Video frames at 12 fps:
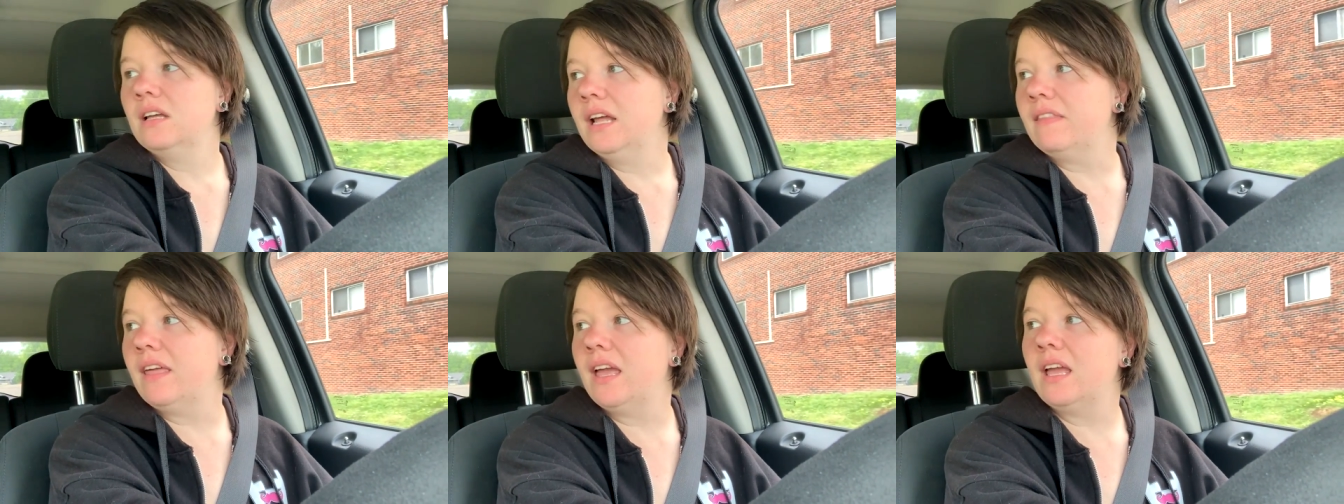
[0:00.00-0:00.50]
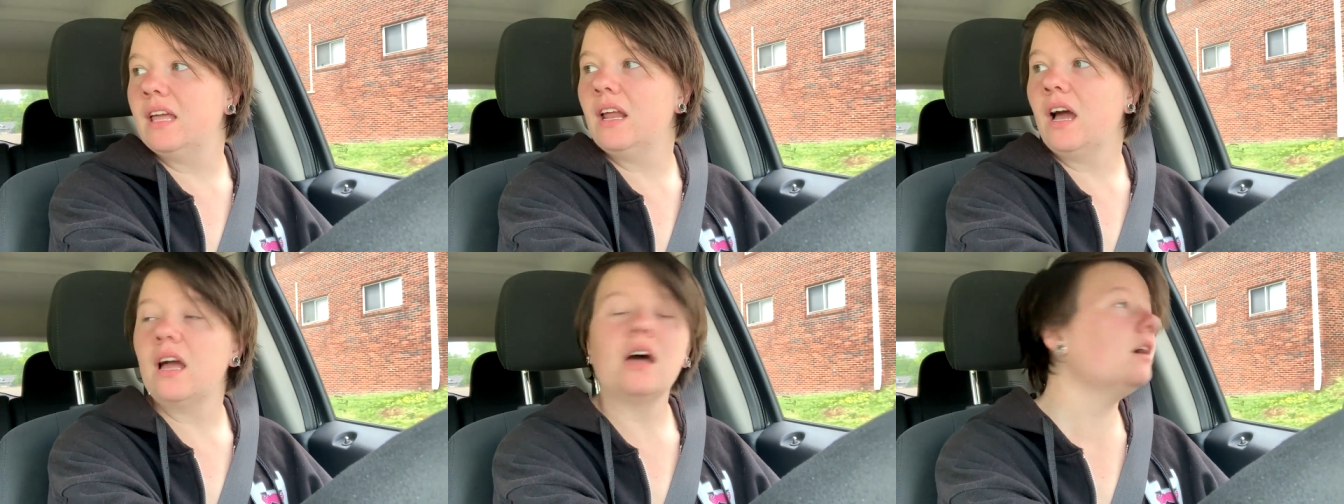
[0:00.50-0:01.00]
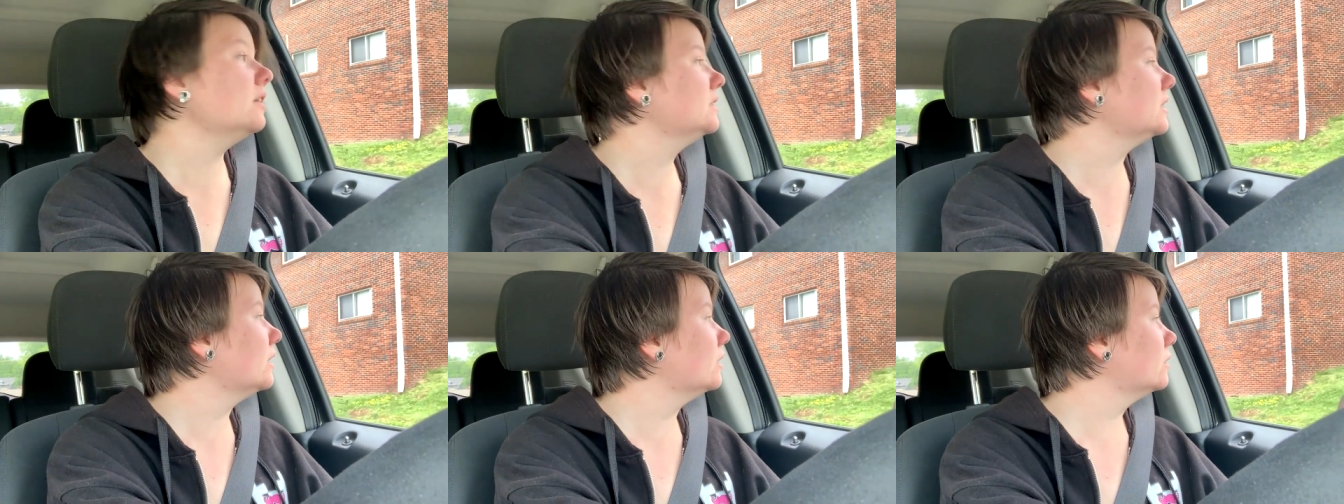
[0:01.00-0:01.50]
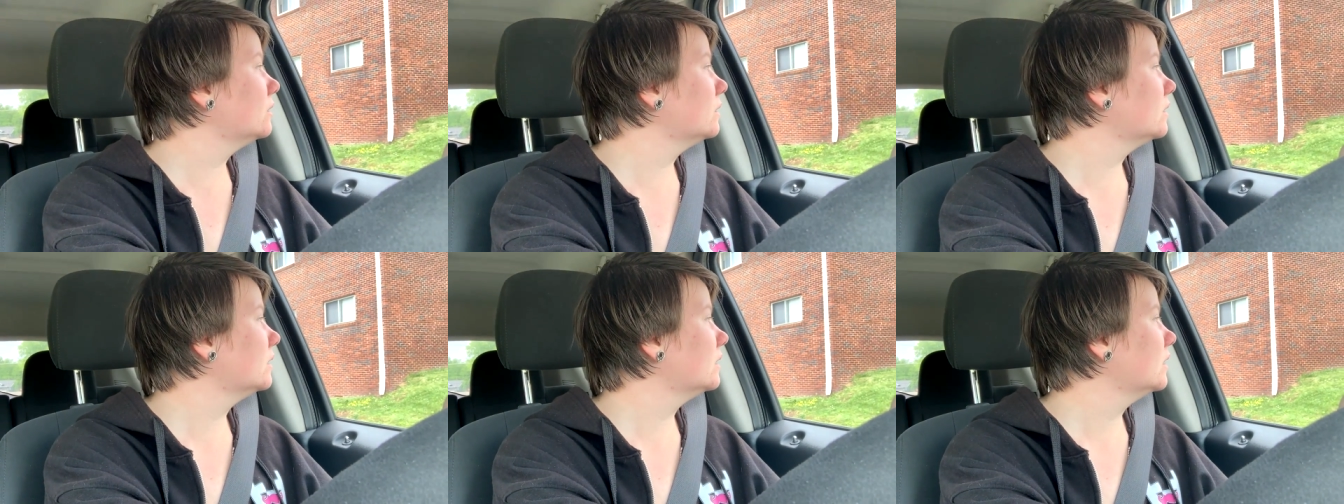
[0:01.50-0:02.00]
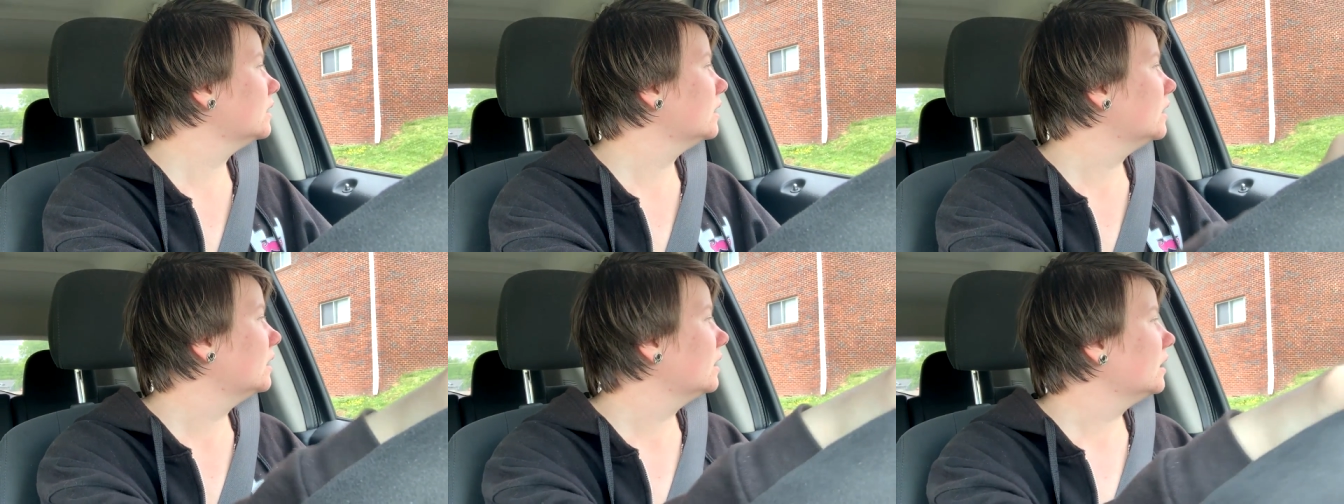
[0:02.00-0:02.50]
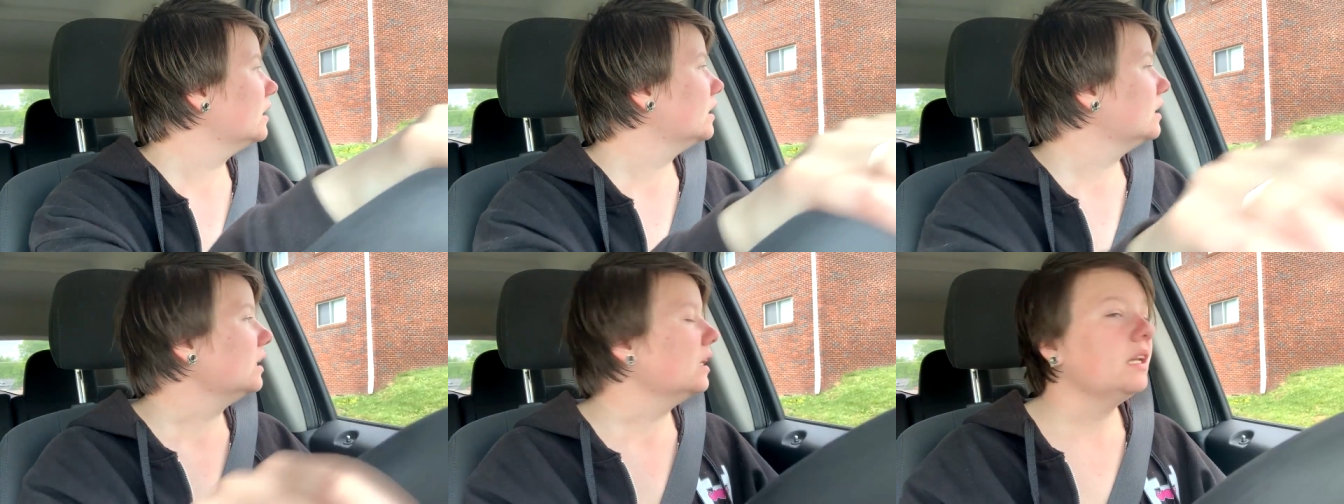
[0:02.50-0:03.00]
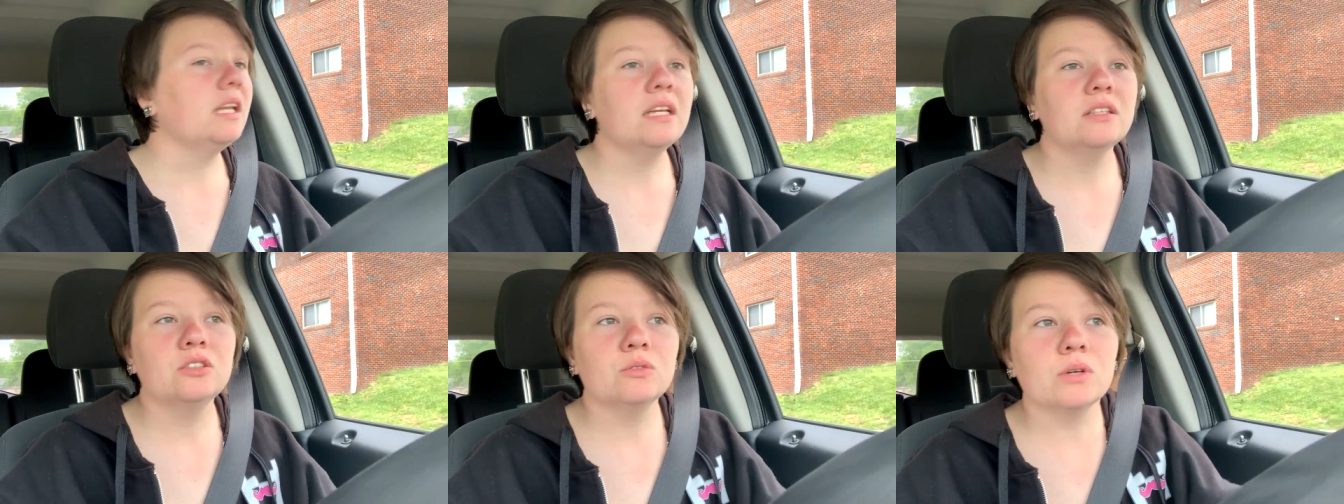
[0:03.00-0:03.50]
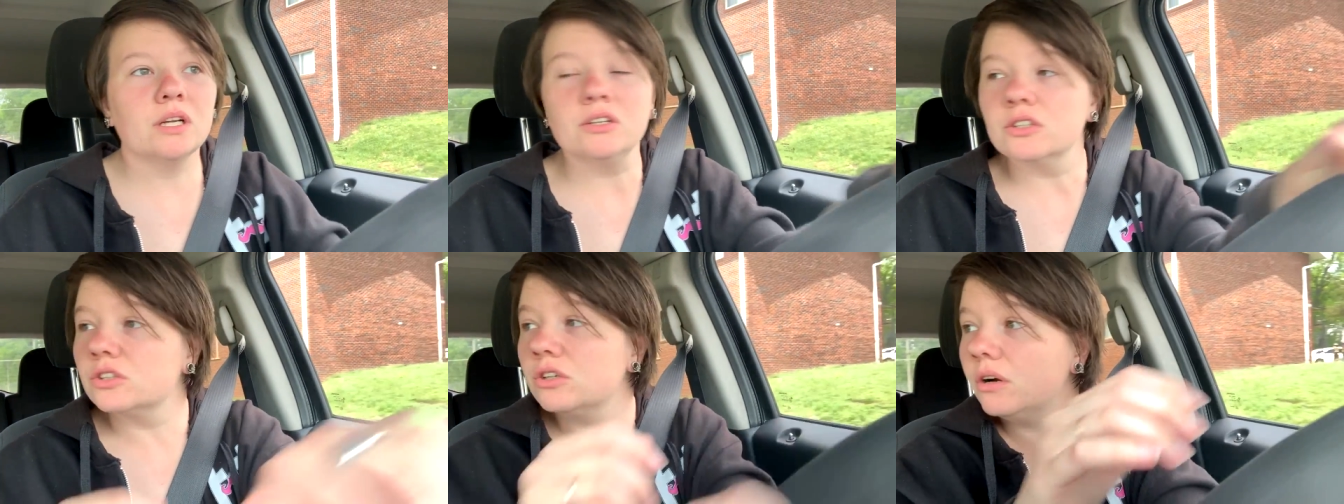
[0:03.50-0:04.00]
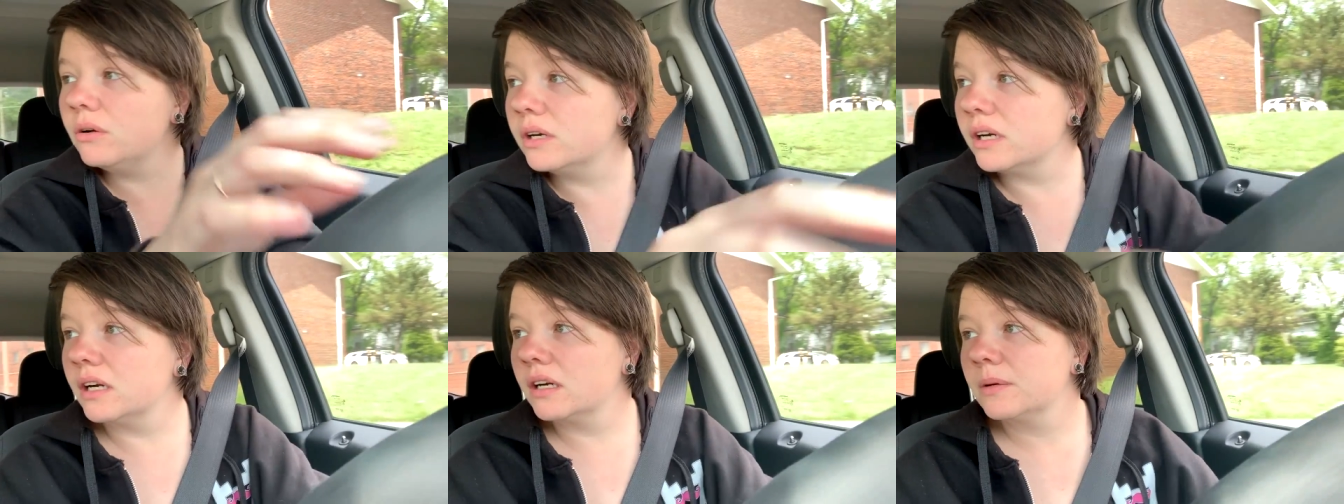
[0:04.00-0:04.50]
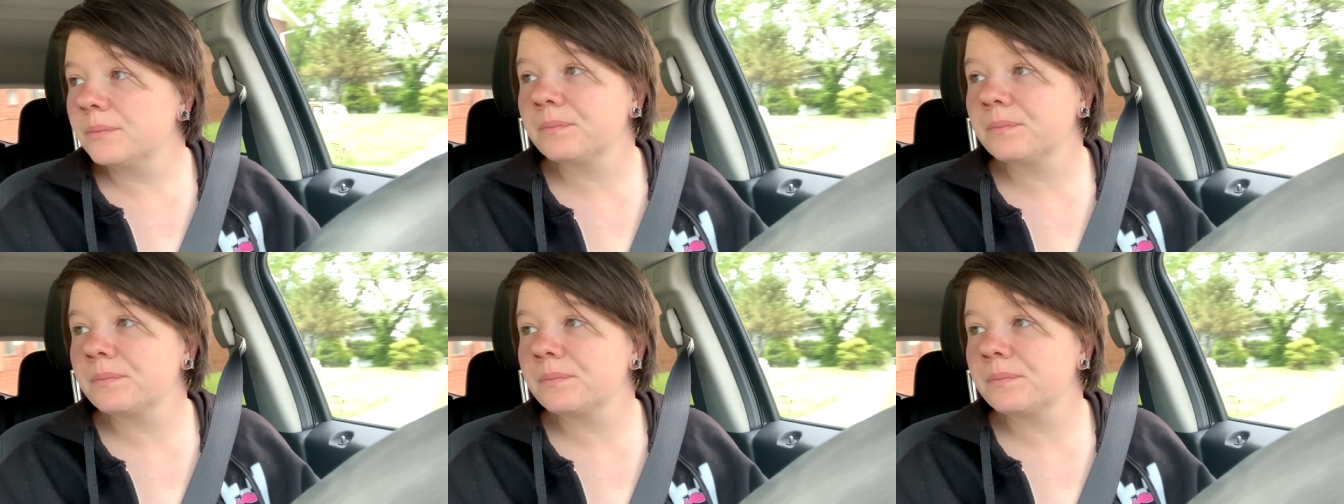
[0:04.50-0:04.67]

And then I also need to run to Kroger